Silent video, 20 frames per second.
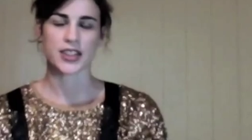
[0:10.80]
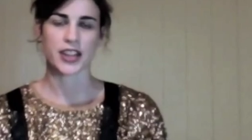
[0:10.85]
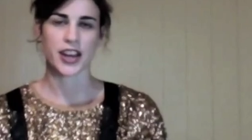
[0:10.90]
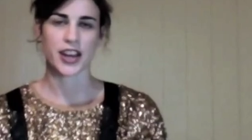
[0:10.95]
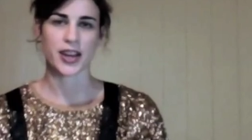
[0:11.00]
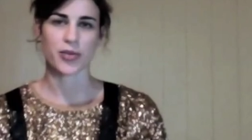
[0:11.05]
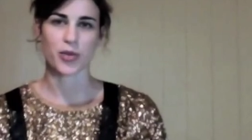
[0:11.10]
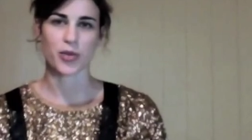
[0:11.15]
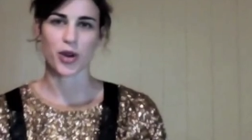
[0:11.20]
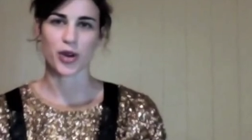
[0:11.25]

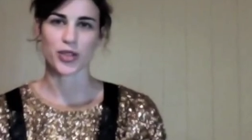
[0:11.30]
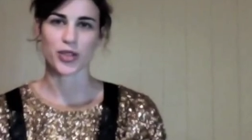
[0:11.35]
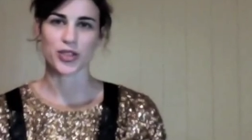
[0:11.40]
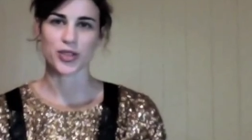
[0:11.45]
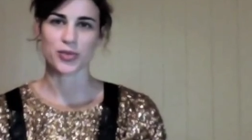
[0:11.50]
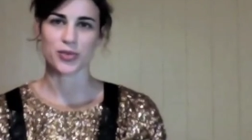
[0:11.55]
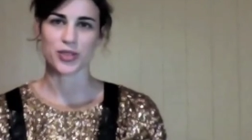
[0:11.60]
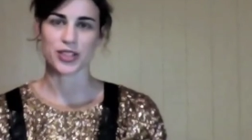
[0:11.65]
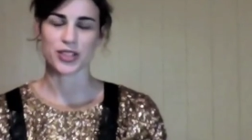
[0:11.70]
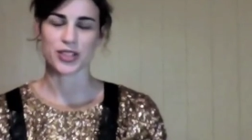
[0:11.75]
I am
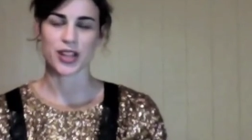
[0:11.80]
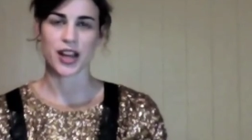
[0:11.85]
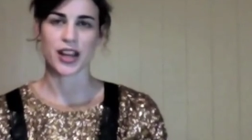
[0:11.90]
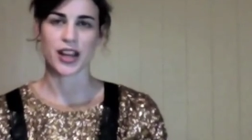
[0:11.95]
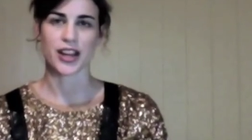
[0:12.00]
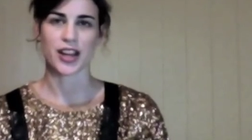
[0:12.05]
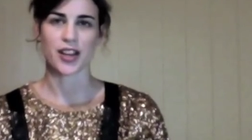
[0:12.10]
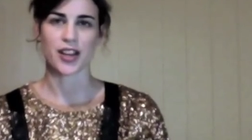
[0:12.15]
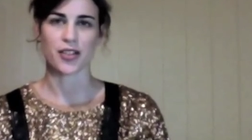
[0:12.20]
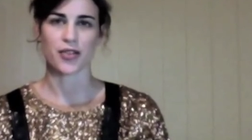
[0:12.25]
costume
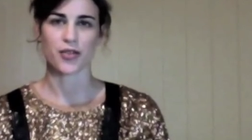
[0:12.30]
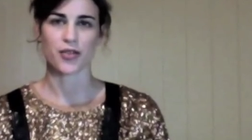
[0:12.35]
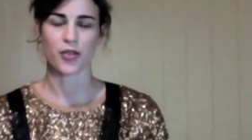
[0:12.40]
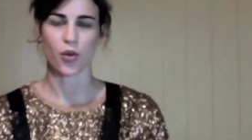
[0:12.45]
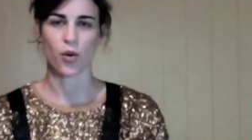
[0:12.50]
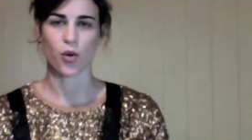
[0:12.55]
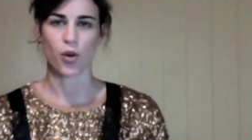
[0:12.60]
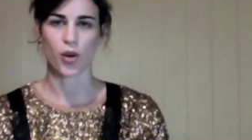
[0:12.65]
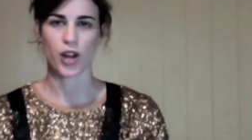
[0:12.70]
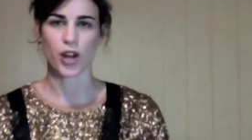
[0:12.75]
designer
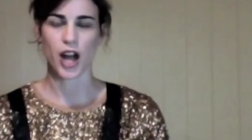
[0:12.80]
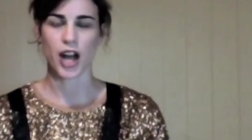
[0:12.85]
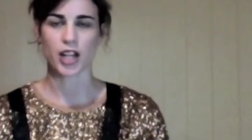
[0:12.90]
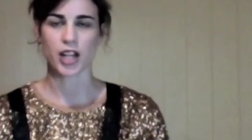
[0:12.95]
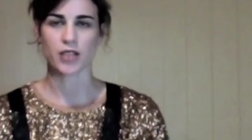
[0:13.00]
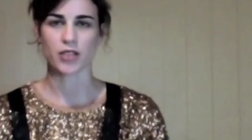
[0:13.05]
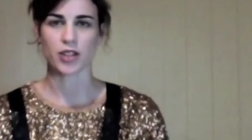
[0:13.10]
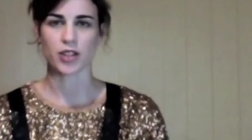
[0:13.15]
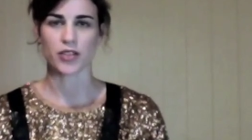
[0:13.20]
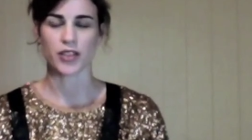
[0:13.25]
for
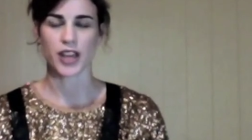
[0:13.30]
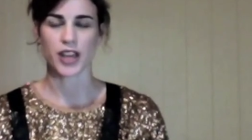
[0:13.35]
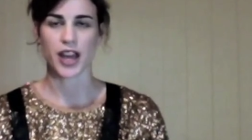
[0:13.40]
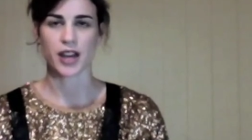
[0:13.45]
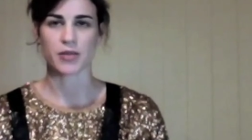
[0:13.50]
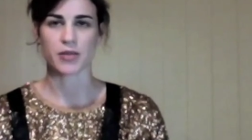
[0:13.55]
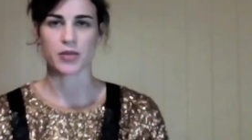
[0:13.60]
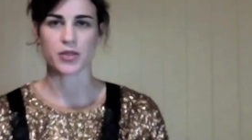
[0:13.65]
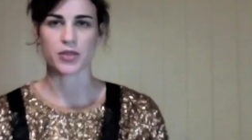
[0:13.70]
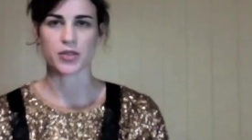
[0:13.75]
Carnival of the
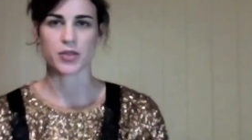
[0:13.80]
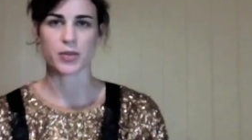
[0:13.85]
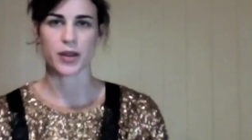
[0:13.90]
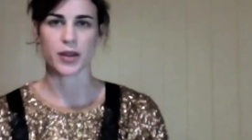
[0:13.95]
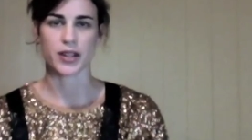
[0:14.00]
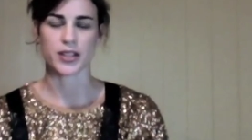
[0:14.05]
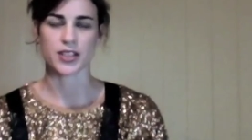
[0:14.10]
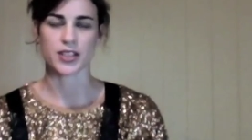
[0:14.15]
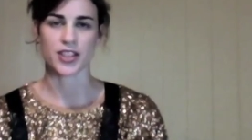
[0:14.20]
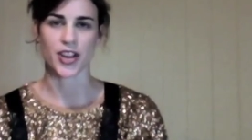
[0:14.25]
Animals
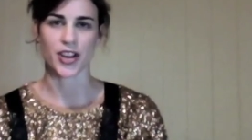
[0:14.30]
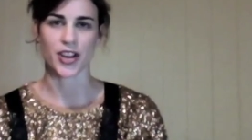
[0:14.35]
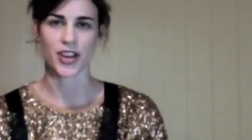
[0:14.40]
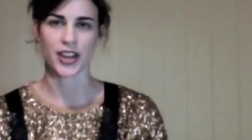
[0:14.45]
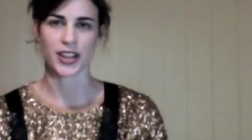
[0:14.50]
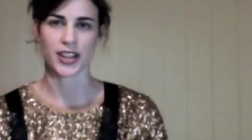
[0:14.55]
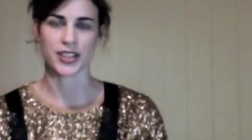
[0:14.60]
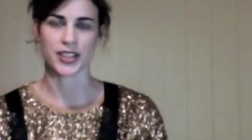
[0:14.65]
by Circa.